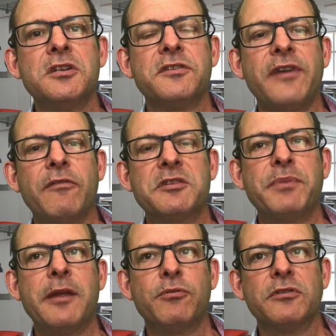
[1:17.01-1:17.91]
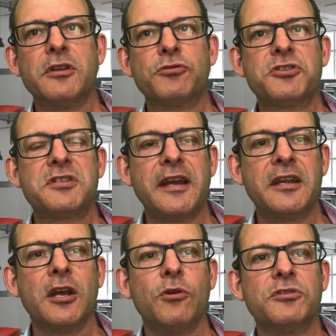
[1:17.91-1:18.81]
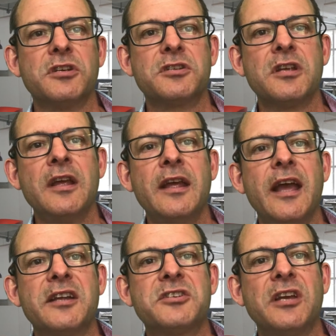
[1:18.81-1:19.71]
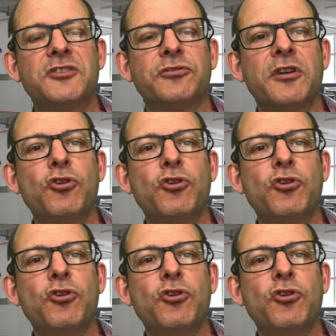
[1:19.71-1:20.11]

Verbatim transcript: to various people, your stakeholders, etc.